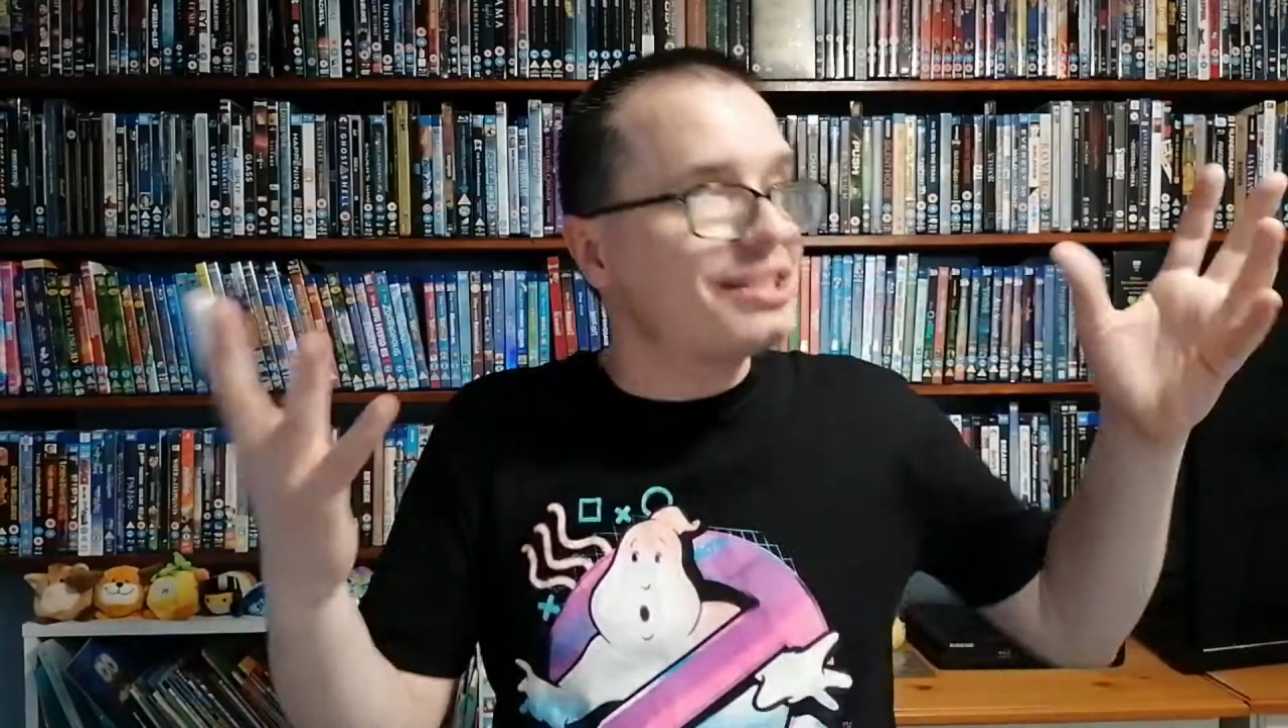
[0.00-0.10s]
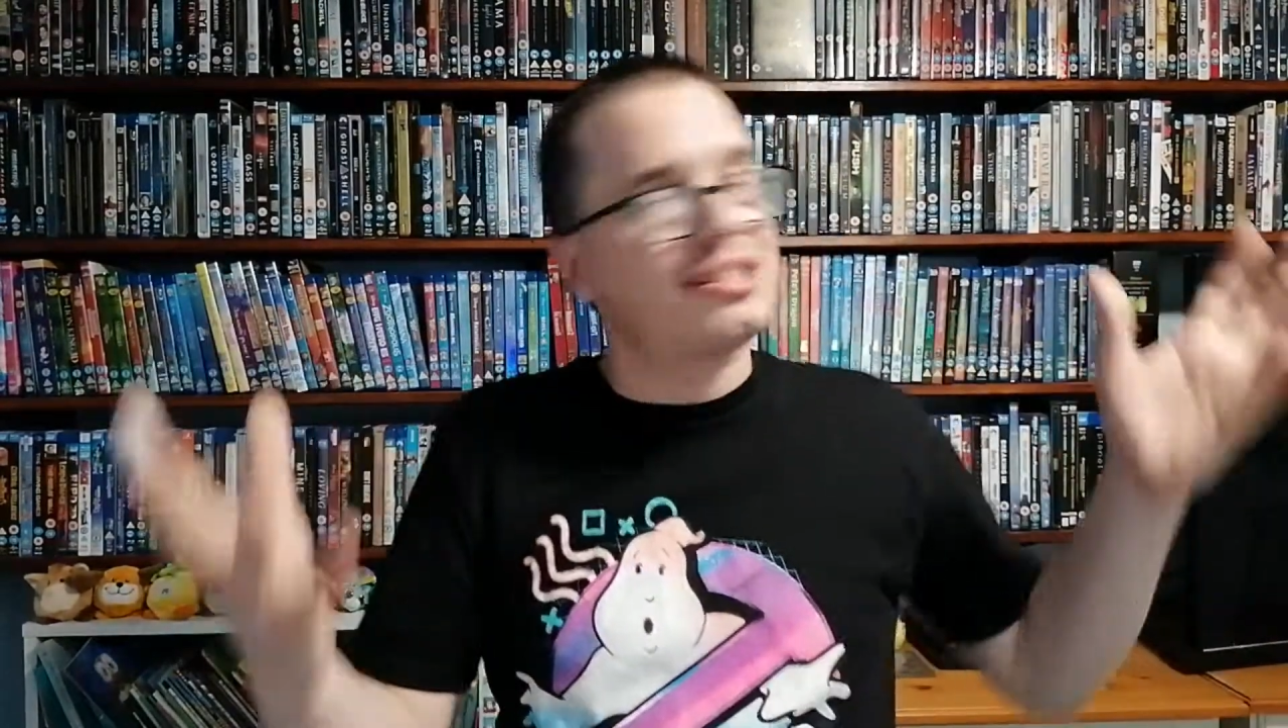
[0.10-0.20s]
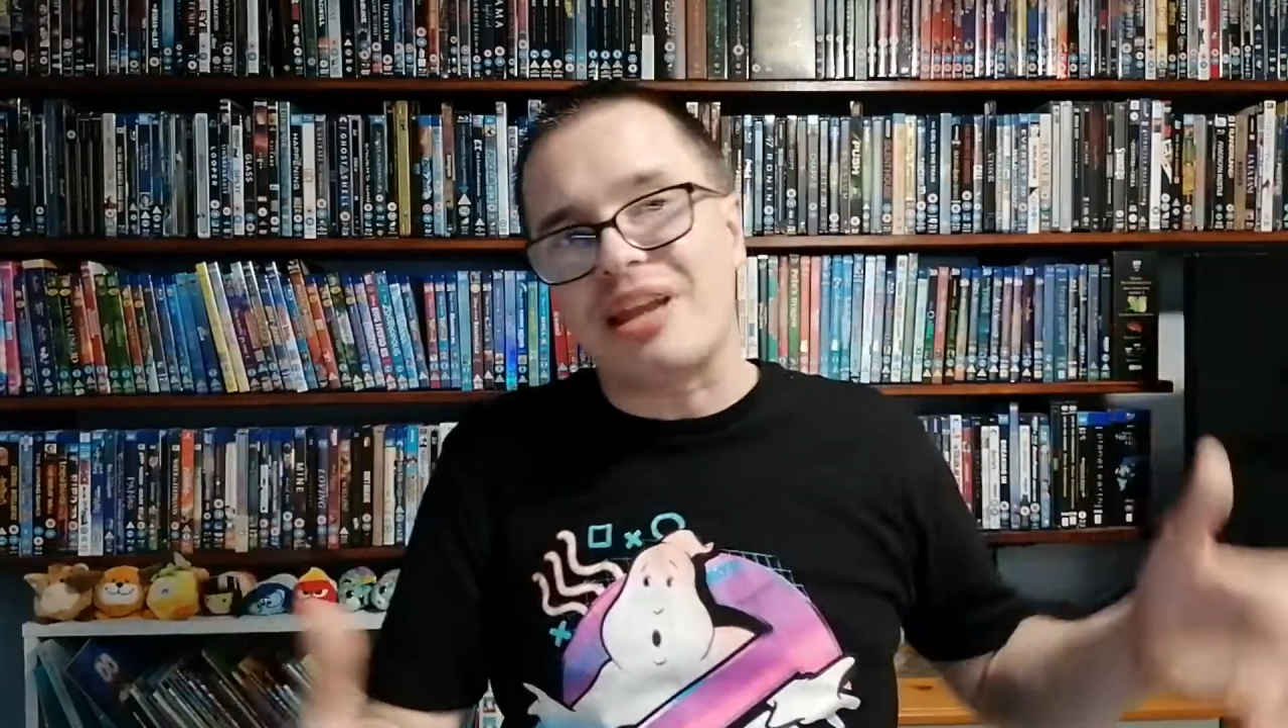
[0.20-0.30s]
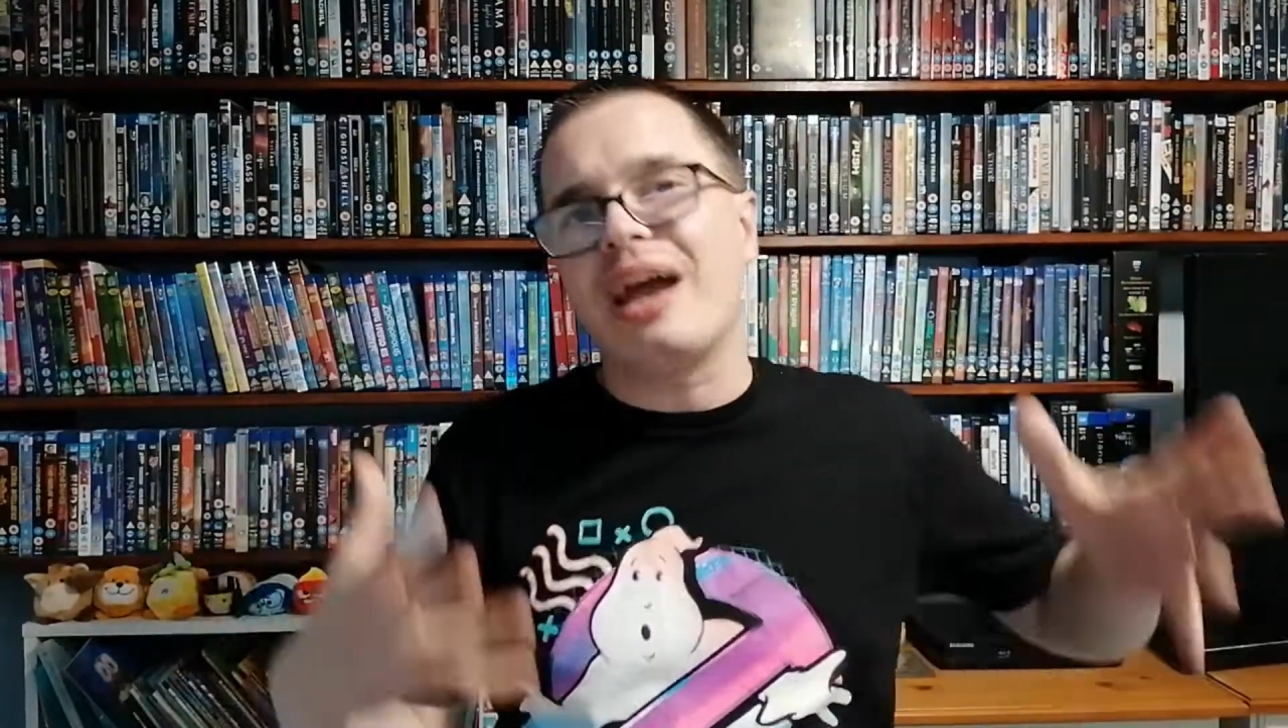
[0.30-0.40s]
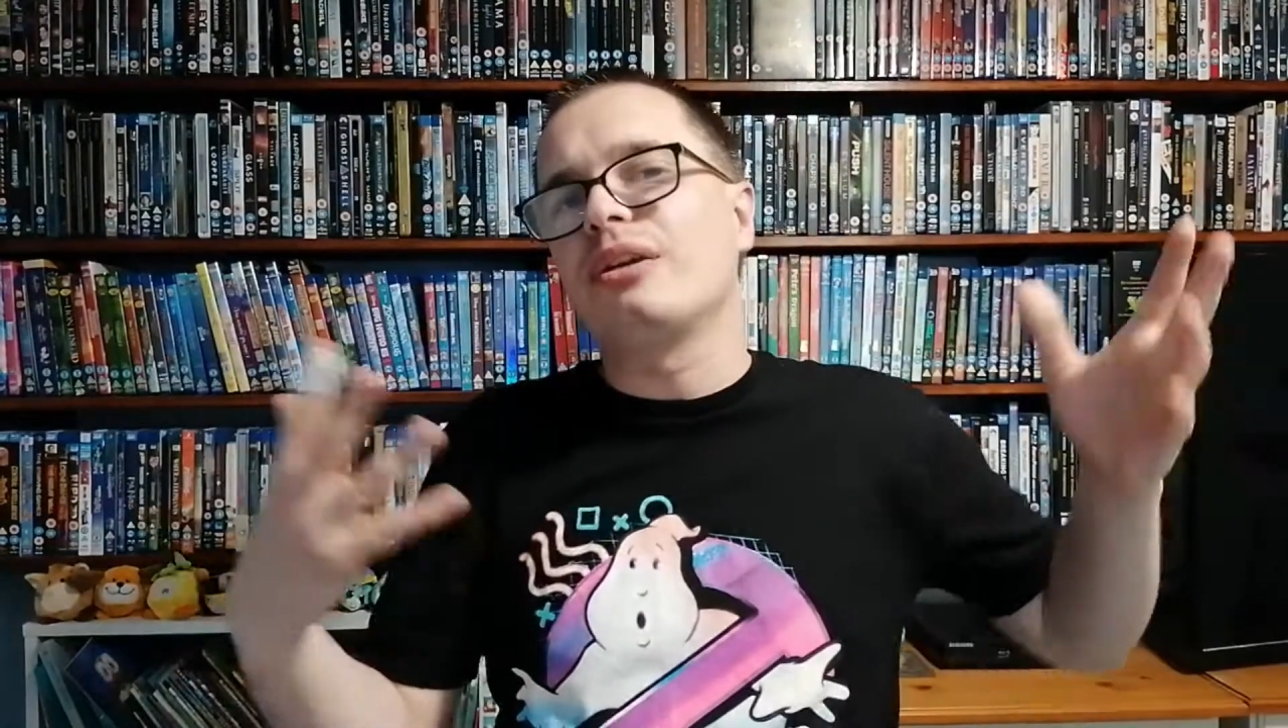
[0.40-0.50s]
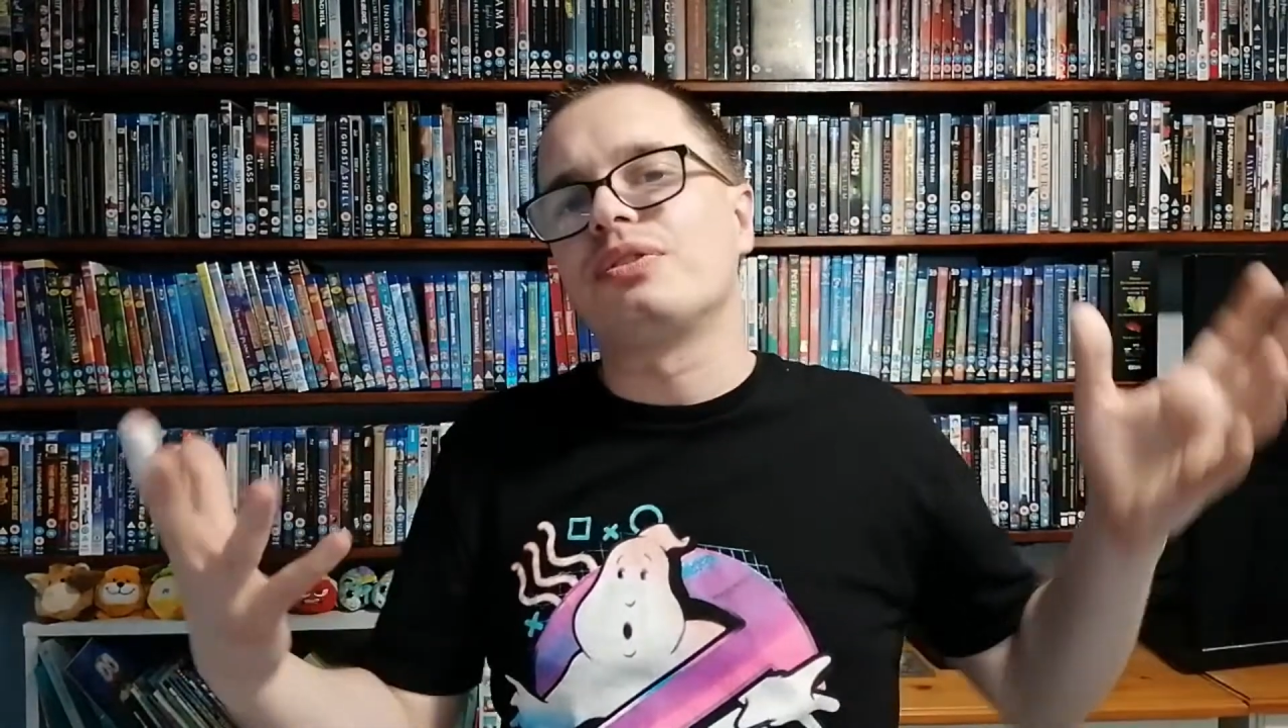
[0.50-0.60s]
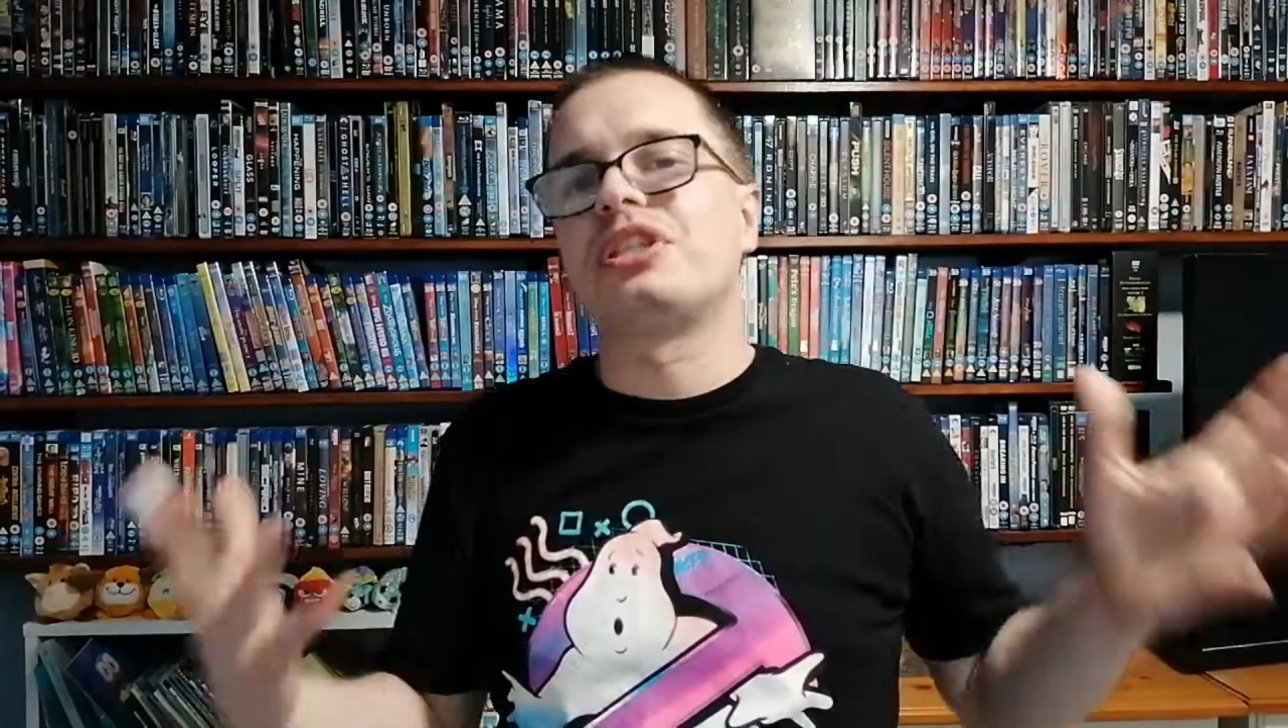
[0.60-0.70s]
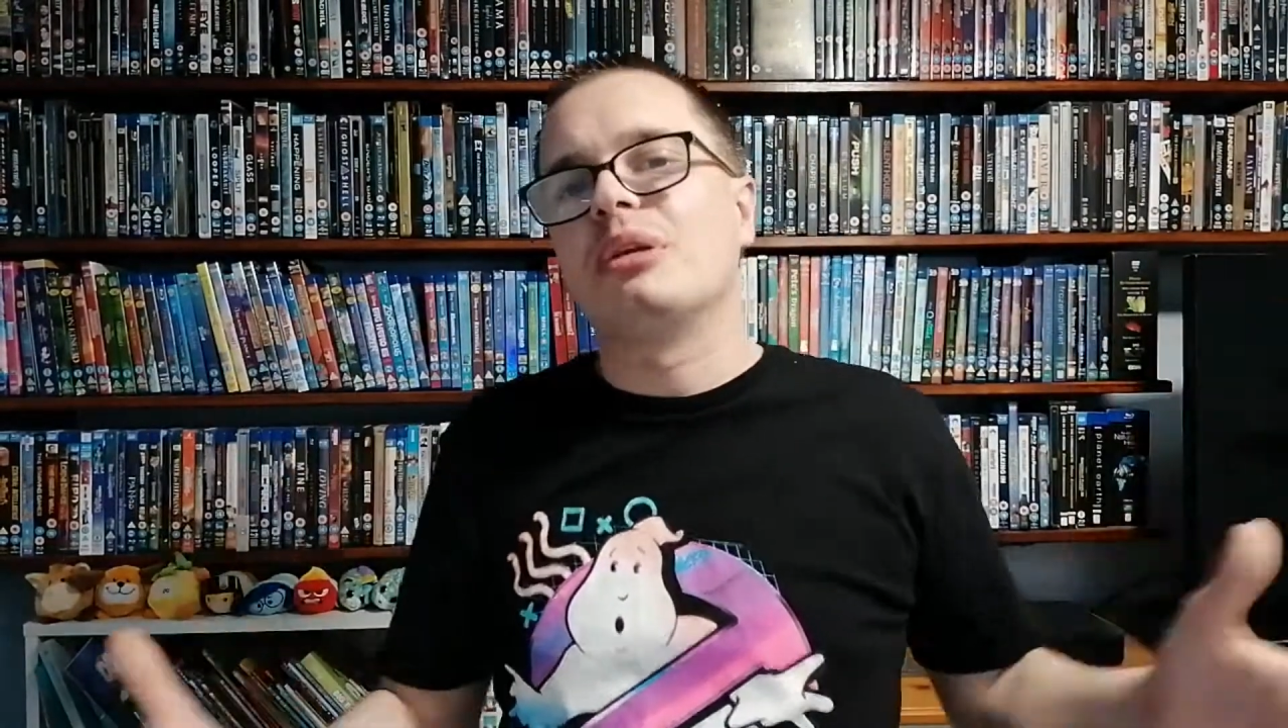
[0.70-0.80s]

style of